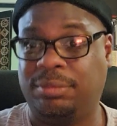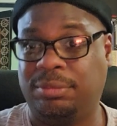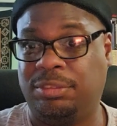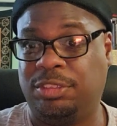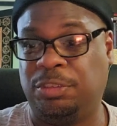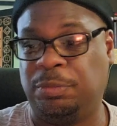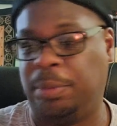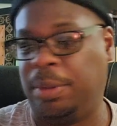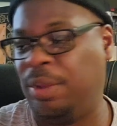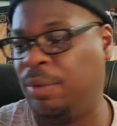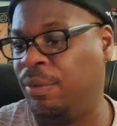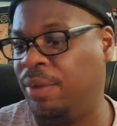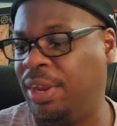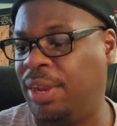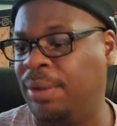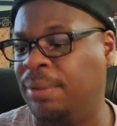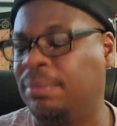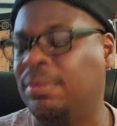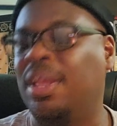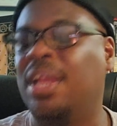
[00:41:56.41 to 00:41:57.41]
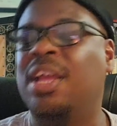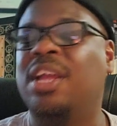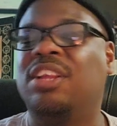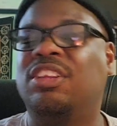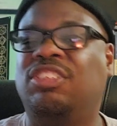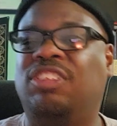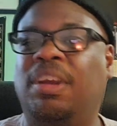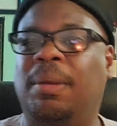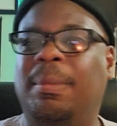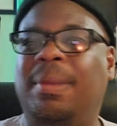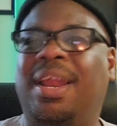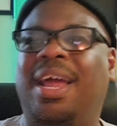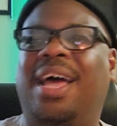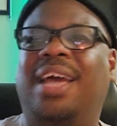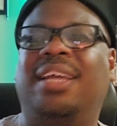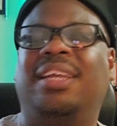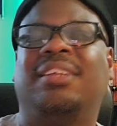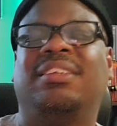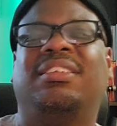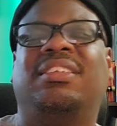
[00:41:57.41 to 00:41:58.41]
Just being real.
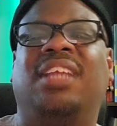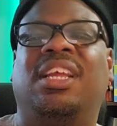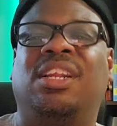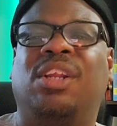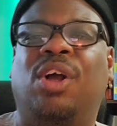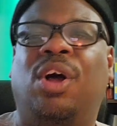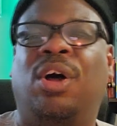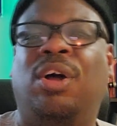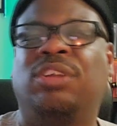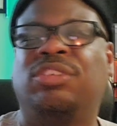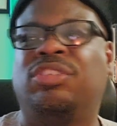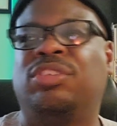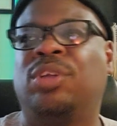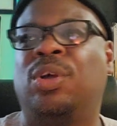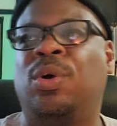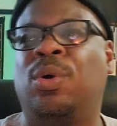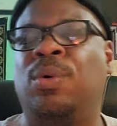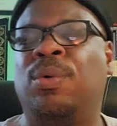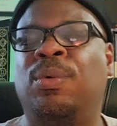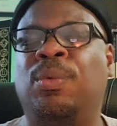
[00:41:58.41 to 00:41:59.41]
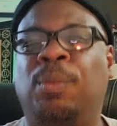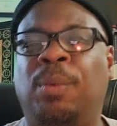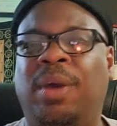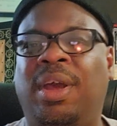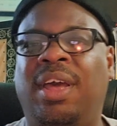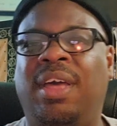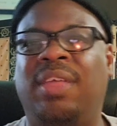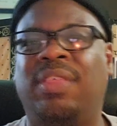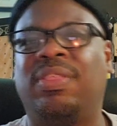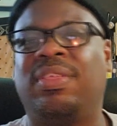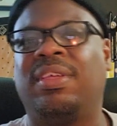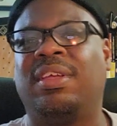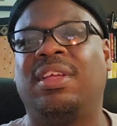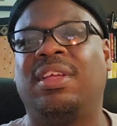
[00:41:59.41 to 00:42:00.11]
Gemini is then also with